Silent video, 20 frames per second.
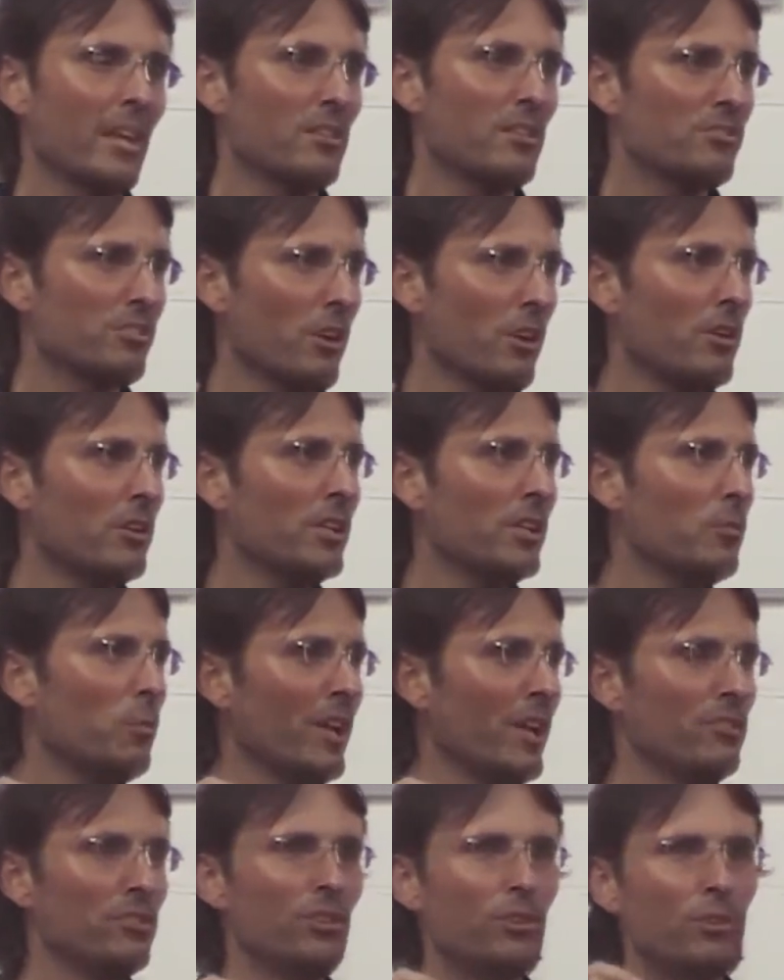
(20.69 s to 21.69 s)
It's only
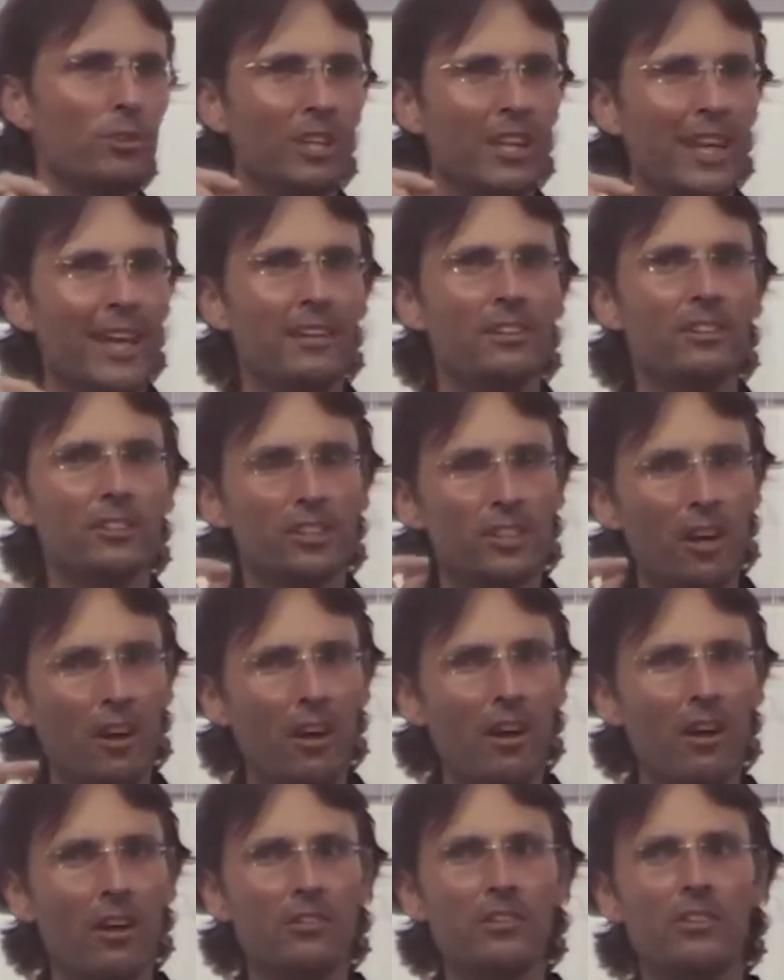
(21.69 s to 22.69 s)
when you let
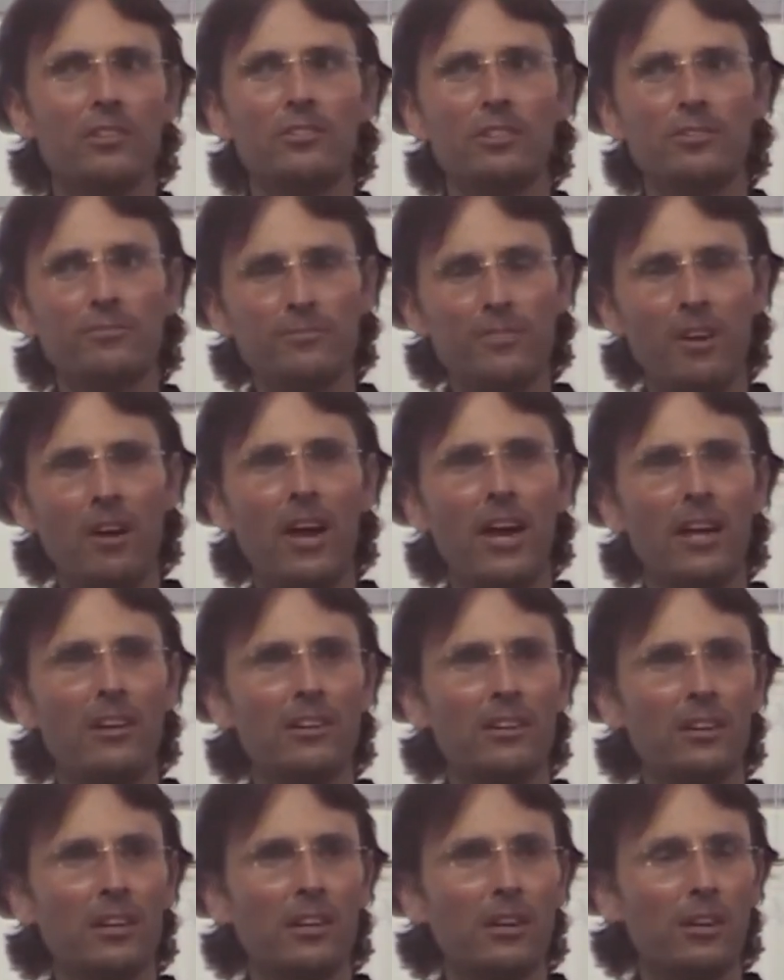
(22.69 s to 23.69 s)
God
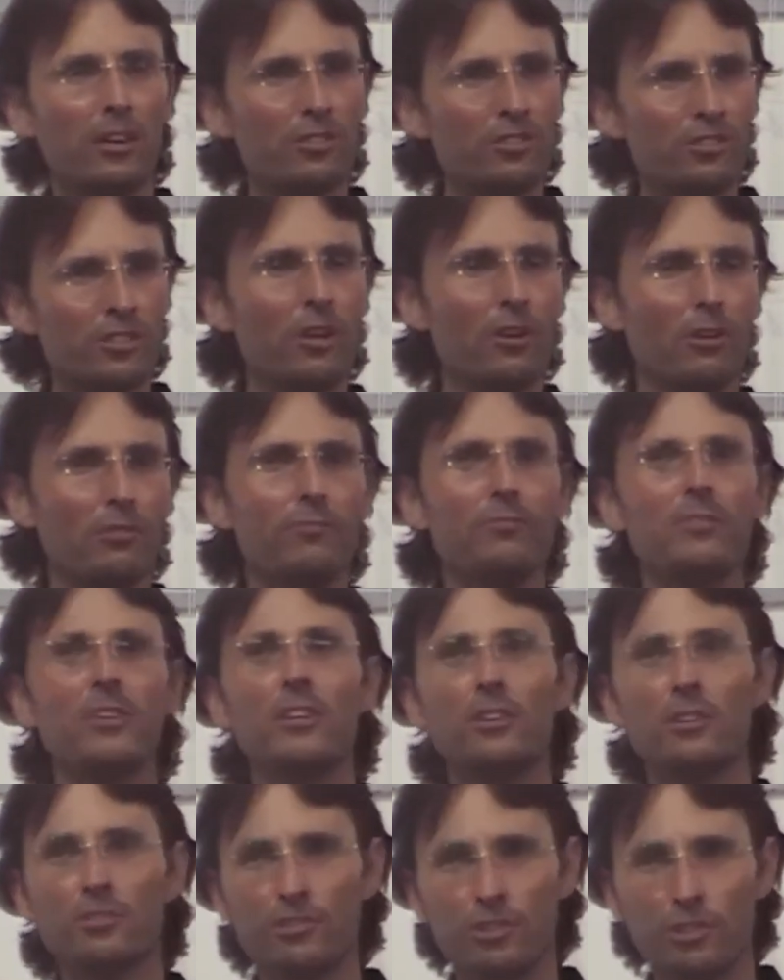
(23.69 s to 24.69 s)
define
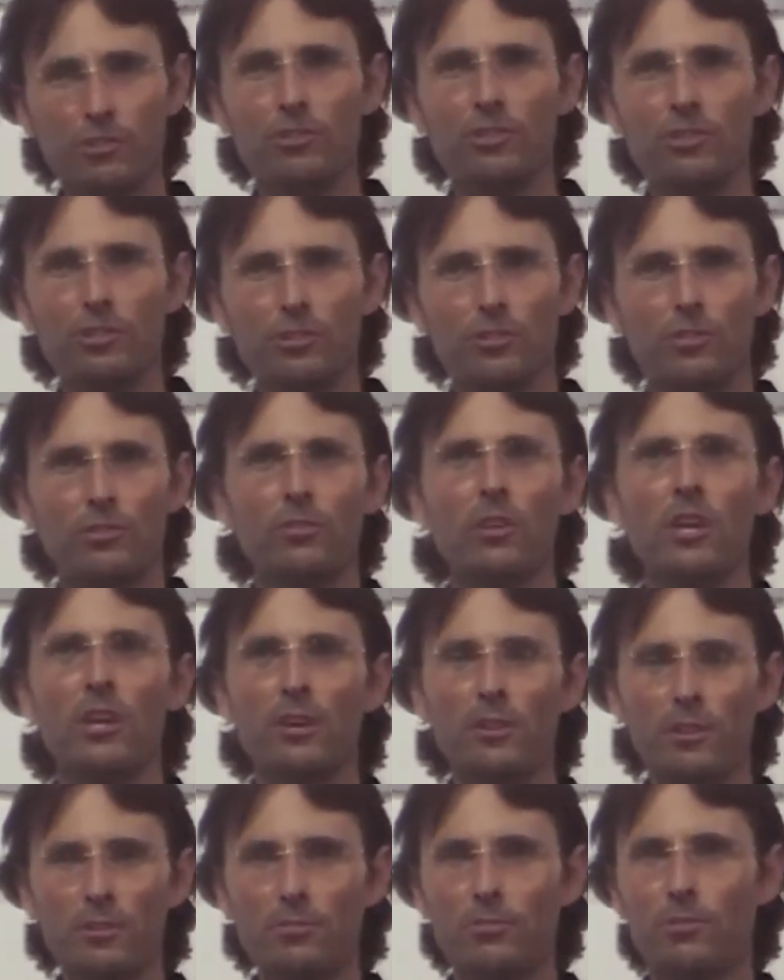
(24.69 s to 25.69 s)
herself to you
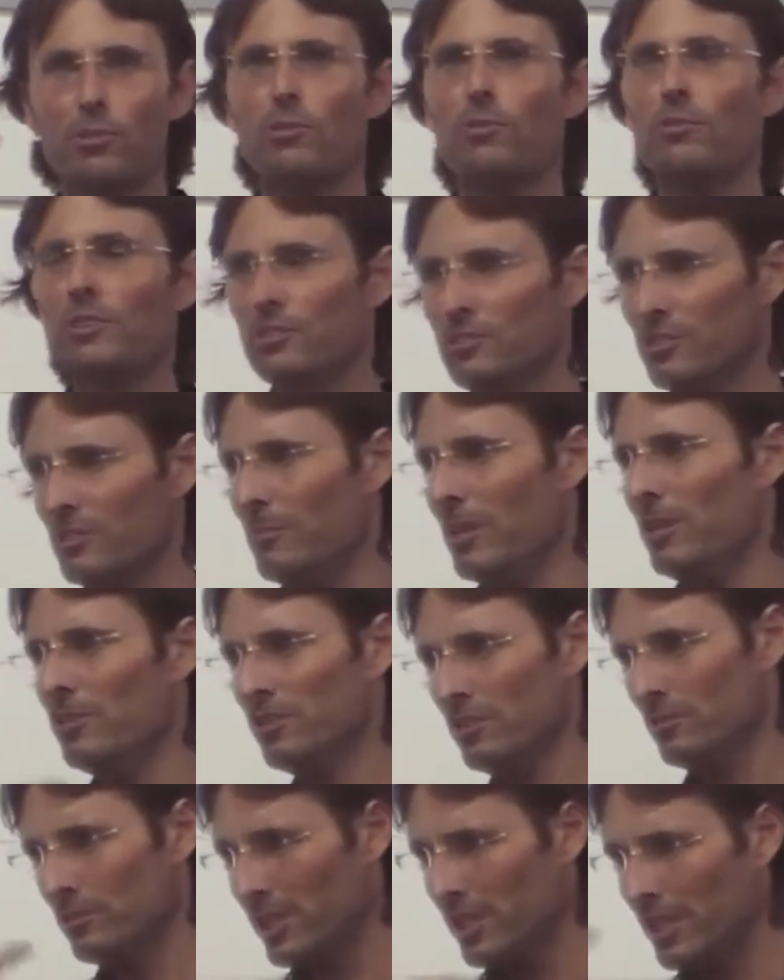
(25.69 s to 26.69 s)
through this
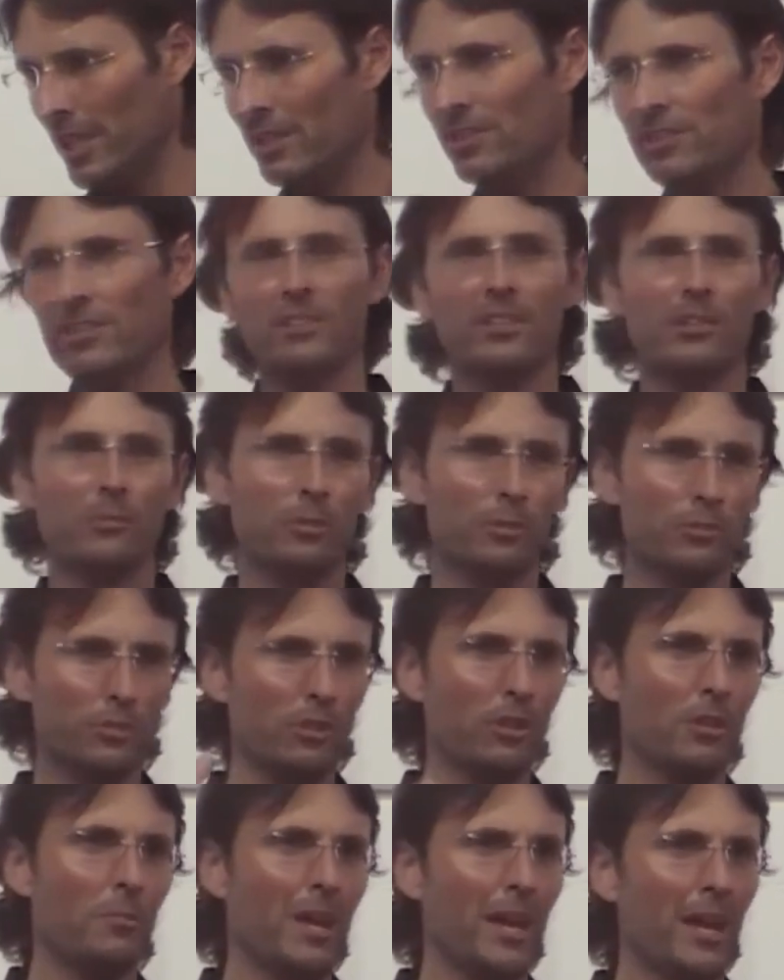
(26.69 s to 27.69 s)
emotional connection that we'll
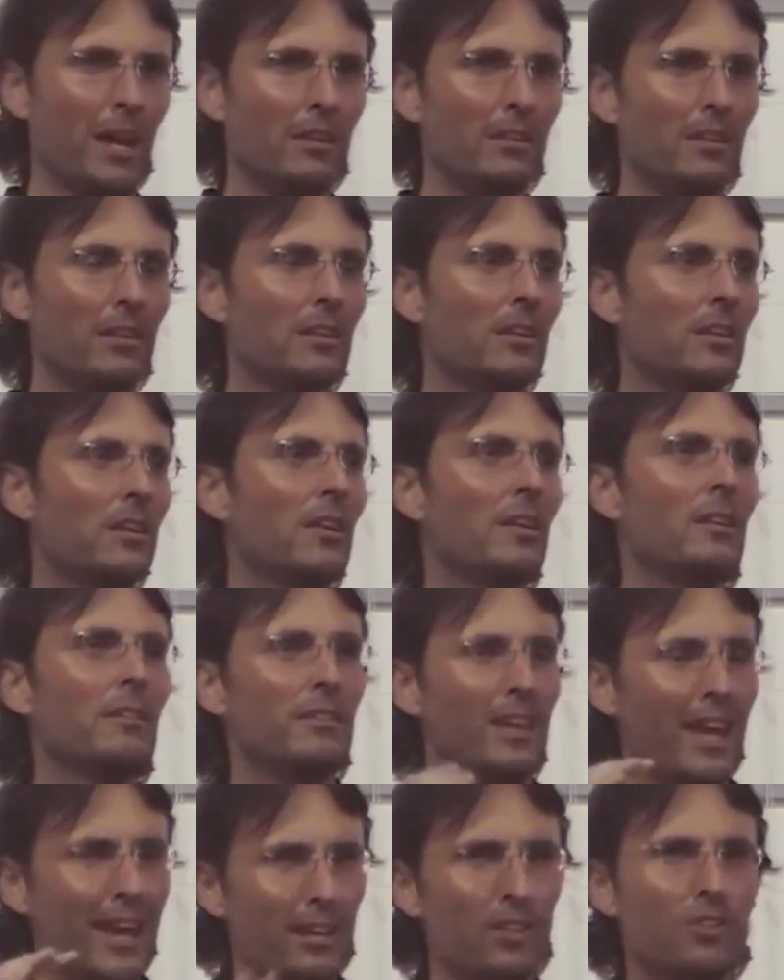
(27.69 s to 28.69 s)
talk about,
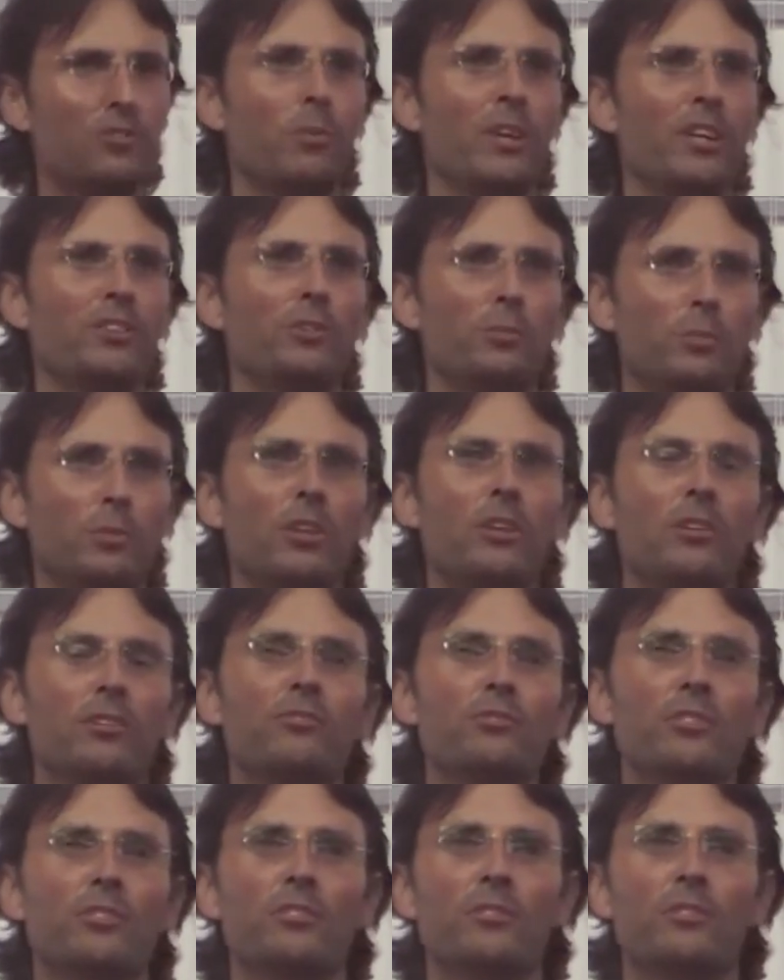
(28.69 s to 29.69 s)
that is when you will
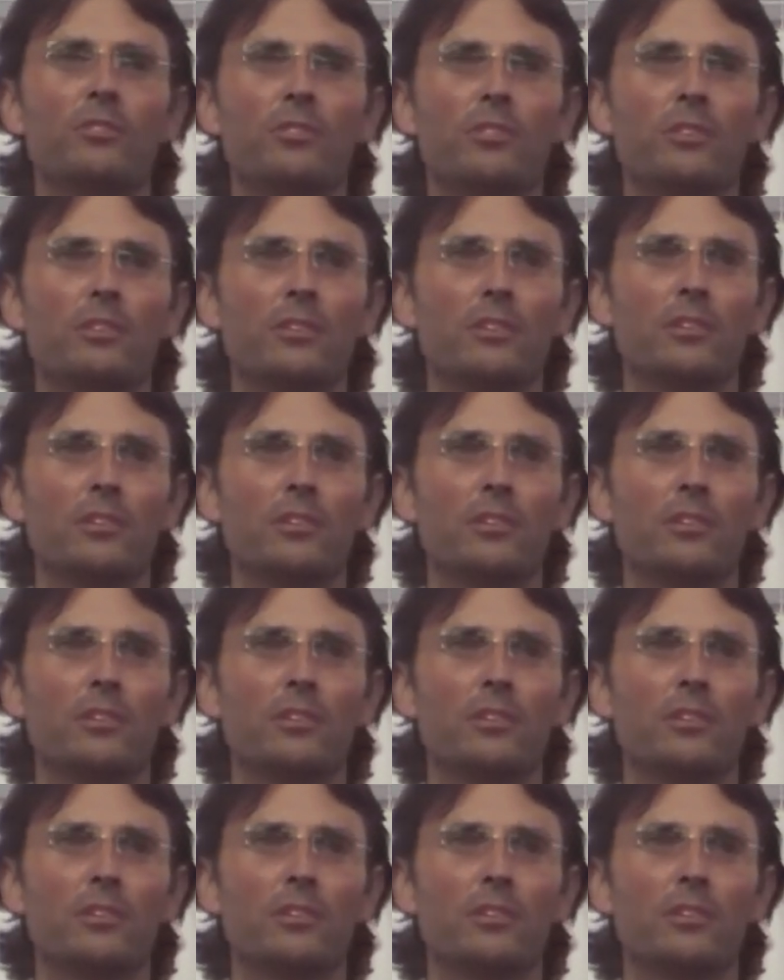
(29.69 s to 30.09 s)
learn truth.